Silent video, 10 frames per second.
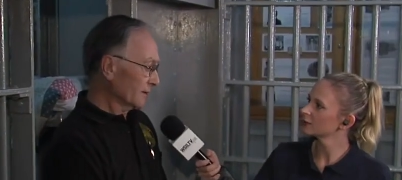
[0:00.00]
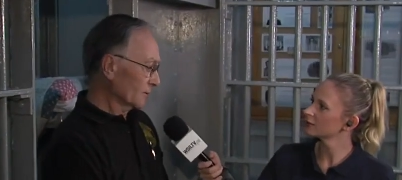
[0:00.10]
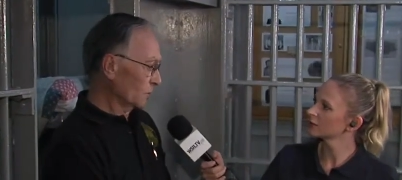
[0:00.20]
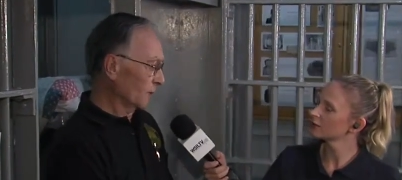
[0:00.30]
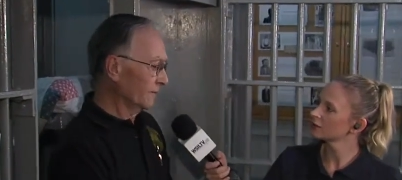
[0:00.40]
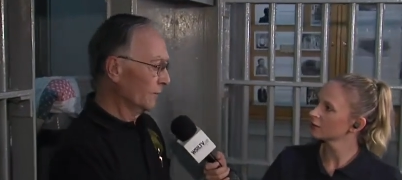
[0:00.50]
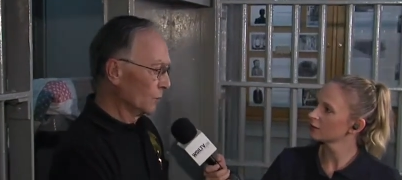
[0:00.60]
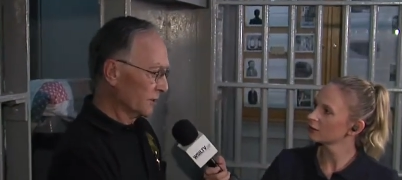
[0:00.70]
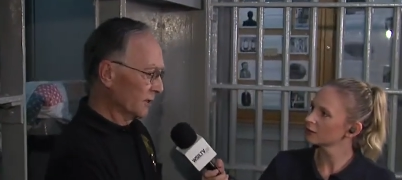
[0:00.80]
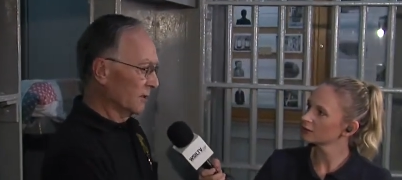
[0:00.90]
Speaker 1: This is one of
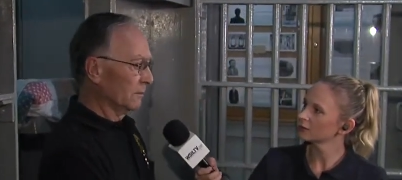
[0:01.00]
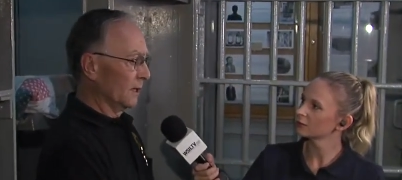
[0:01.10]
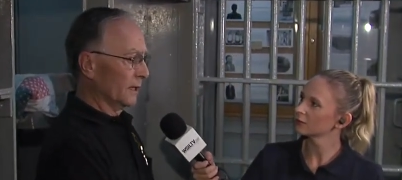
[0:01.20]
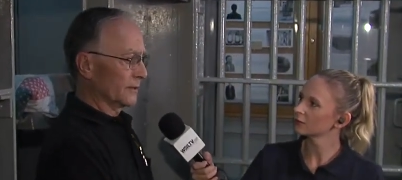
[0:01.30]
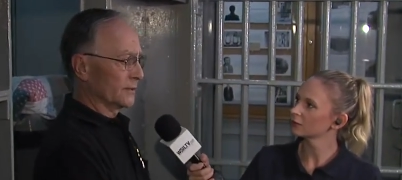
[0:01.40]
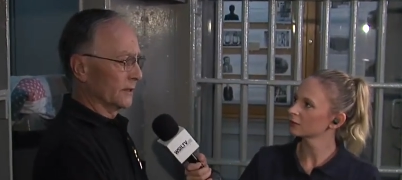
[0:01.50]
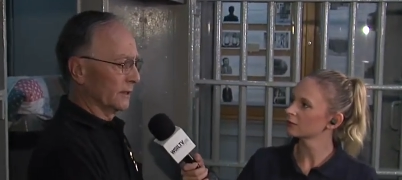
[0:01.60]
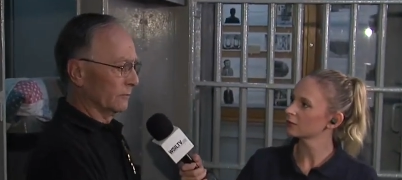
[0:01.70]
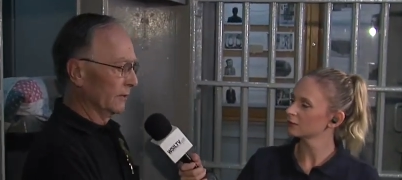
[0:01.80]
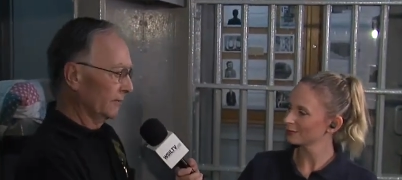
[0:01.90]
four cell blocks.
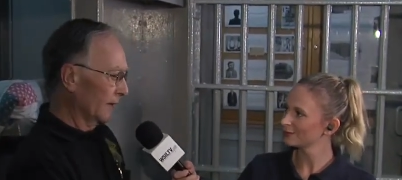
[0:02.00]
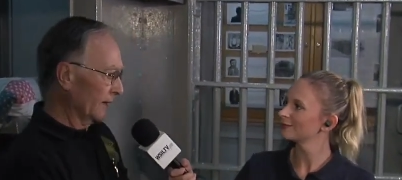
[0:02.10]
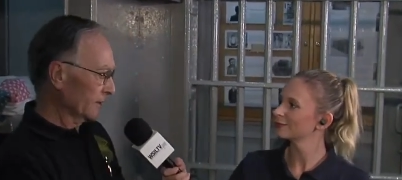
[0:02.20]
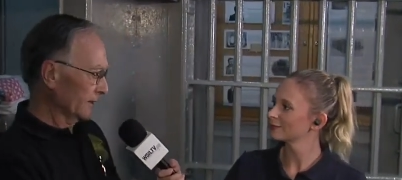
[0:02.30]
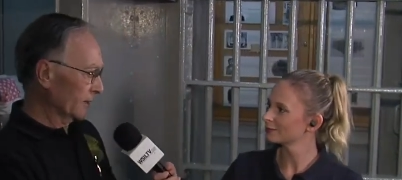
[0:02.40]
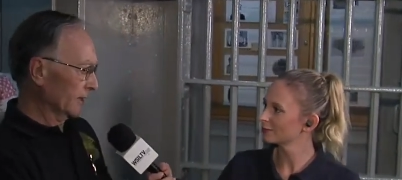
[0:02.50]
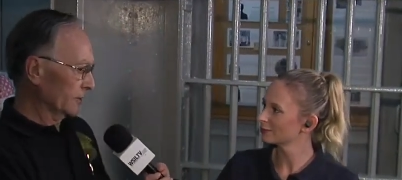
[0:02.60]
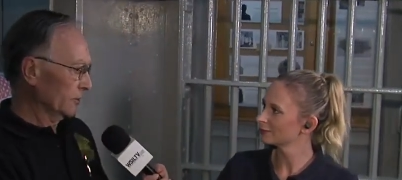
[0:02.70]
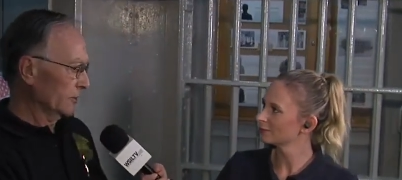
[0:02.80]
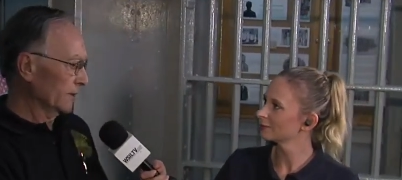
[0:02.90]
Uh, we've got actually
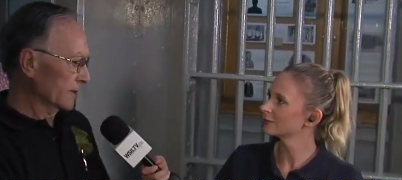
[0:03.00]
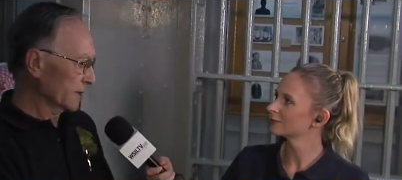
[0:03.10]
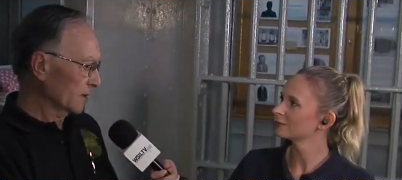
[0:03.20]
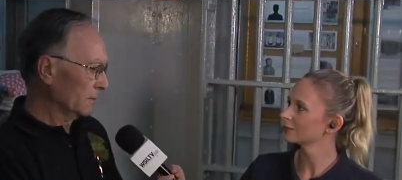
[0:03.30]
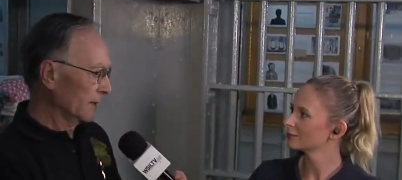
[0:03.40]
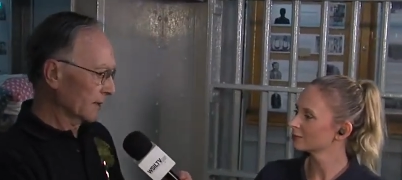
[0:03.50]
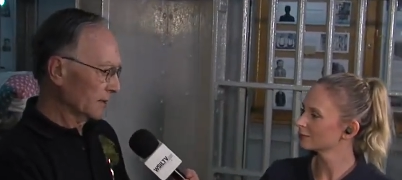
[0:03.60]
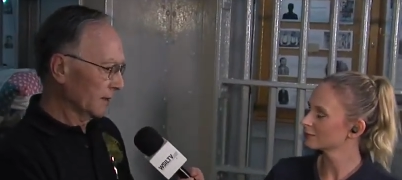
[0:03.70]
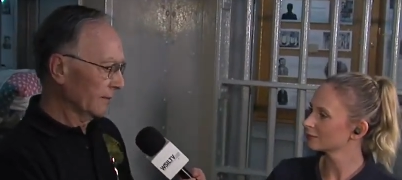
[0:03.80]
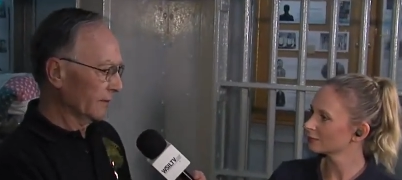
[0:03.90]
got two of these cell blocks
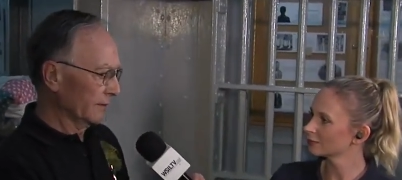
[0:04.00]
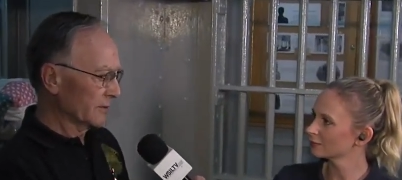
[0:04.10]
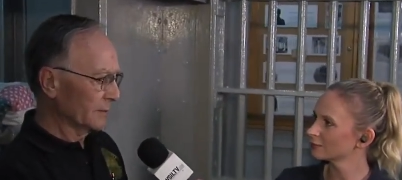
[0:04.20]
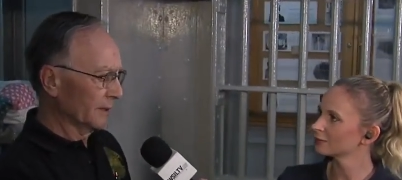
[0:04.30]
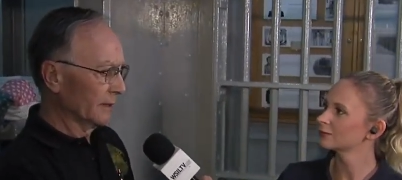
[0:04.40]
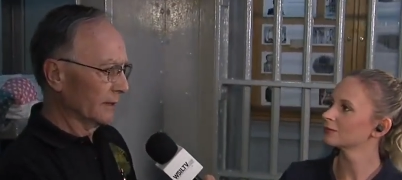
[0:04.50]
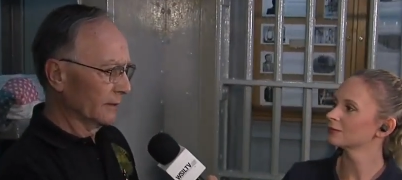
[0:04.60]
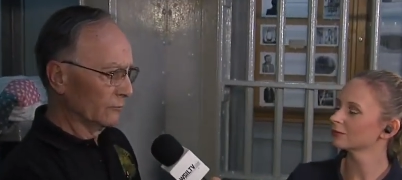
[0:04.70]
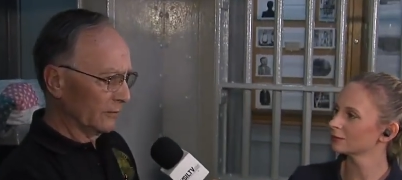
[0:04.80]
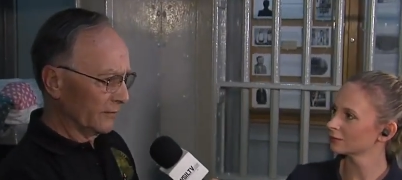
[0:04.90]
left in this
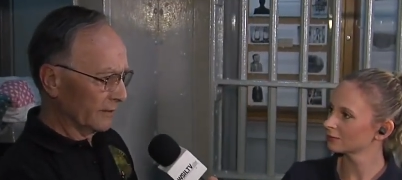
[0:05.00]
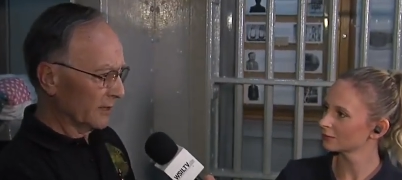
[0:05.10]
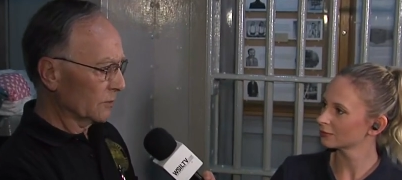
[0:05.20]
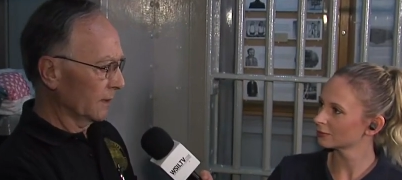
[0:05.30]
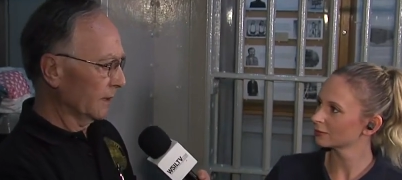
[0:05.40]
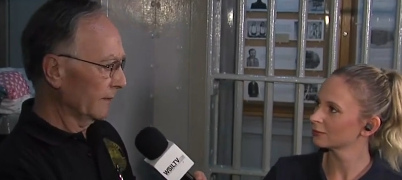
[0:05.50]
building. We've got this one